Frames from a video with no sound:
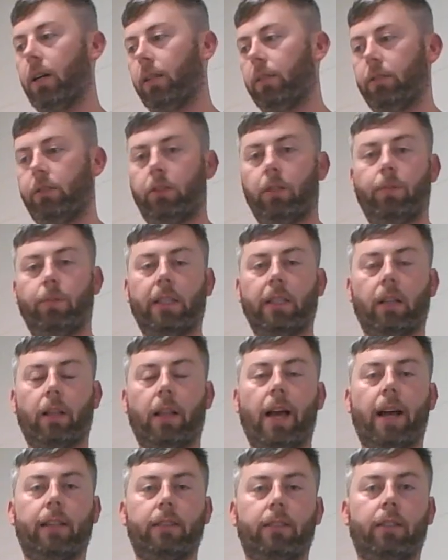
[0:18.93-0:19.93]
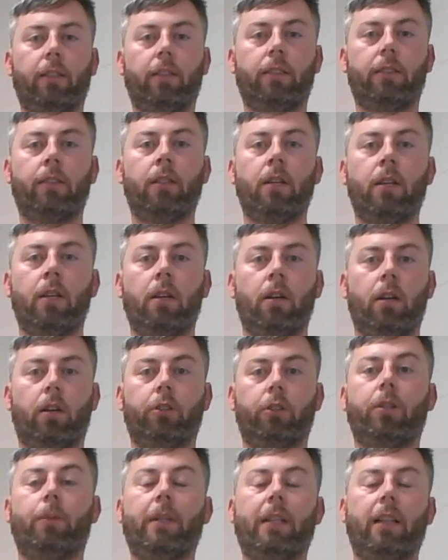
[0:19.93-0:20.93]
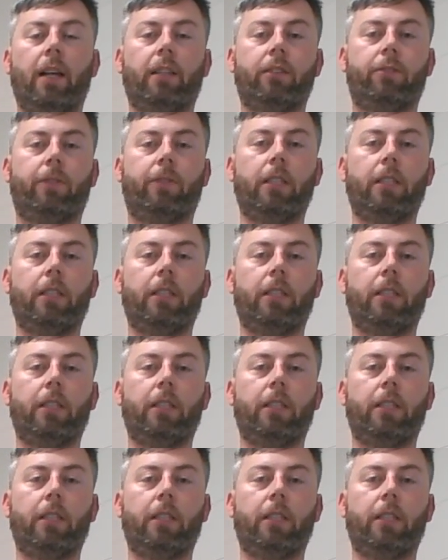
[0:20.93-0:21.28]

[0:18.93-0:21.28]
It should be the last series. This should be the last